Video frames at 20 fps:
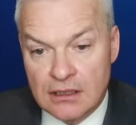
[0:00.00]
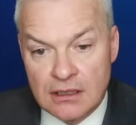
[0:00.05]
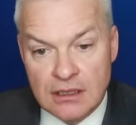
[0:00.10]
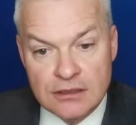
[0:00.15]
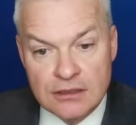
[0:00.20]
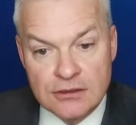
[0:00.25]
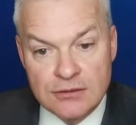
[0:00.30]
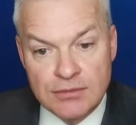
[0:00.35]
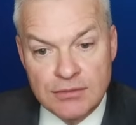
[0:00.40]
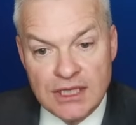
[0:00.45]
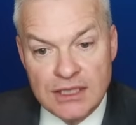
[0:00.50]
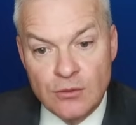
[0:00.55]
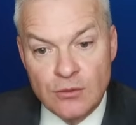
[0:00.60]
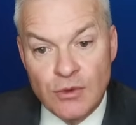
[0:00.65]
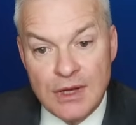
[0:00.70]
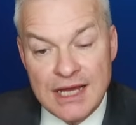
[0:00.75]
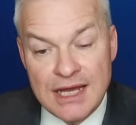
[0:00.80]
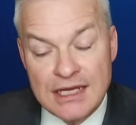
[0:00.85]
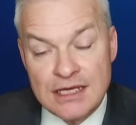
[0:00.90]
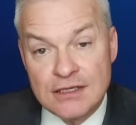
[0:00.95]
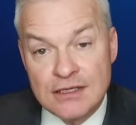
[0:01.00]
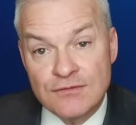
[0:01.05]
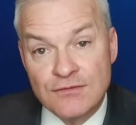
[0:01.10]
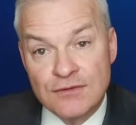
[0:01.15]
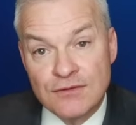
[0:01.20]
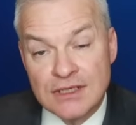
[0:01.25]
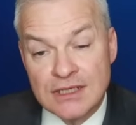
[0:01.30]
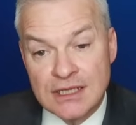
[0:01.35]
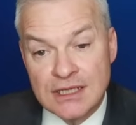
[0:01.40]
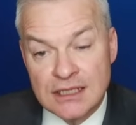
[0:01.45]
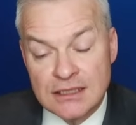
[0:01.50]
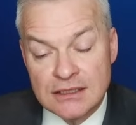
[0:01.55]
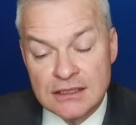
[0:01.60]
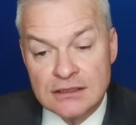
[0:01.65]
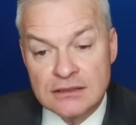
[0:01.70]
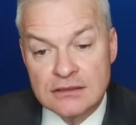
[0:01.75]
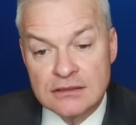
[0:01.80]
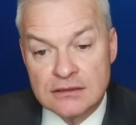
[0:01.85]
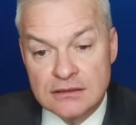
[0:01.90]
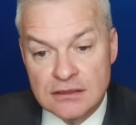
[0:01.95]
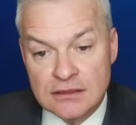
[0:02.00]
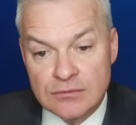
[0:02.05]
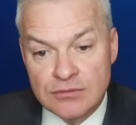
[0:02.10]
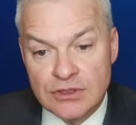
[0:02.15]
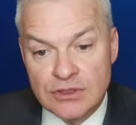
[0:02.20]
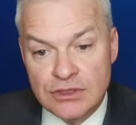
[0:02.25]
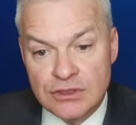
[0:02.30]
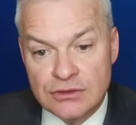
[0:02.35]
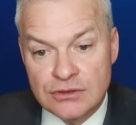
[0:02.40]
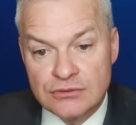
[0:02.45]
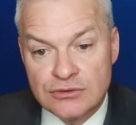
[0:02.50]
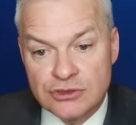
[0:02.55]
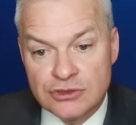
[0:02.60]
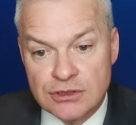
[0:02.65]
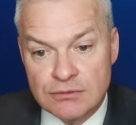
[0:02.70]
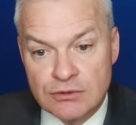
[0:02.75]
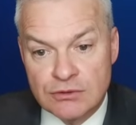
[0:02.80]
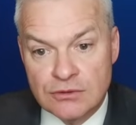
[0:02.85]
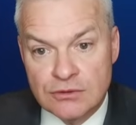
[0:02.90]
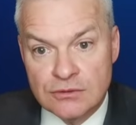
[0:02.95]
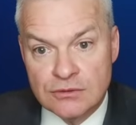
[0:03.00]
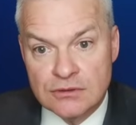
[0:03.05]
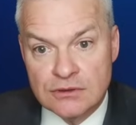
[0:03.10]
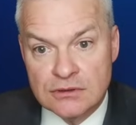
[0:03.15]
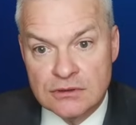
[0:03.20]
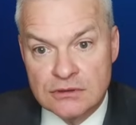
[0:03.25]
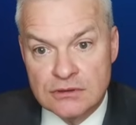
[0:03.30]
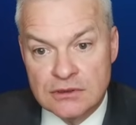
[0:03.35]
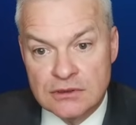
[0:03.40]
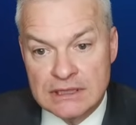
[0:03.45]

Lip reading: I could play wave, getting the W tripled,